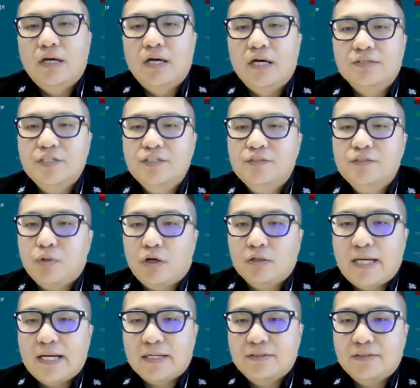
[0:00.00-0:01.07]
This
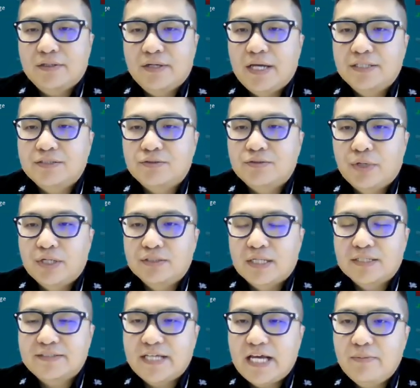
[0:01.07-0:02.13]
product is with
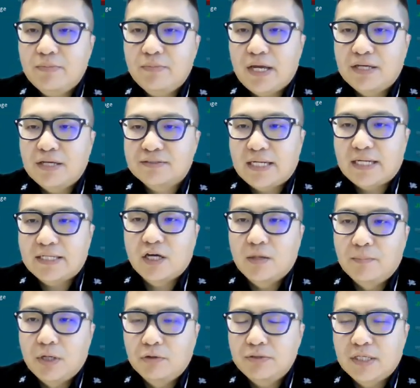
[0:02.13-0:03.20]
the same inside
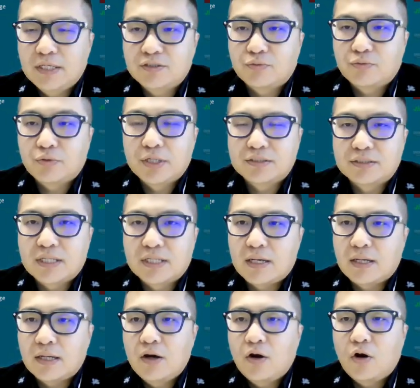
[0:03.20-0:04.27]
components with
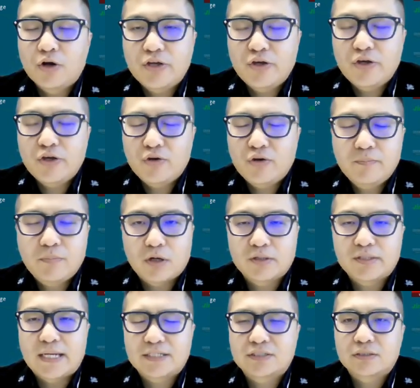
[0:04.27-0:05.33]
the all-in-one
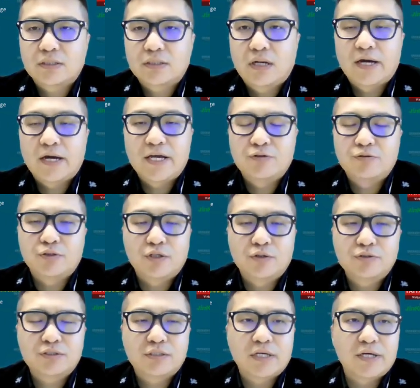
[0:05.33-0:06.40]
products I
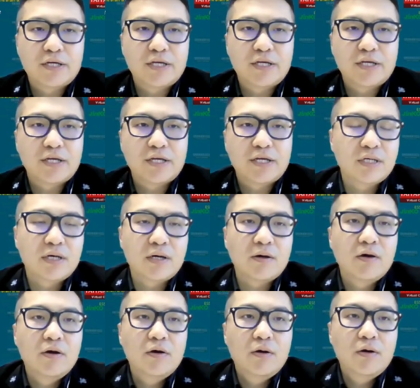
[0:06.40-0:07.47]
introduced in
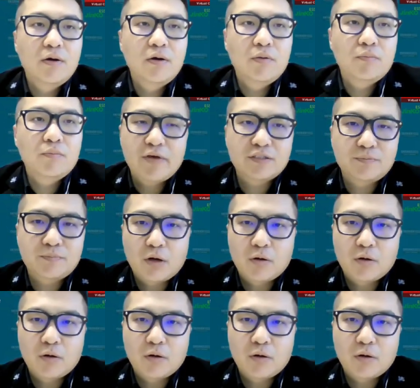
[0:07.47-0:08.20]
the previous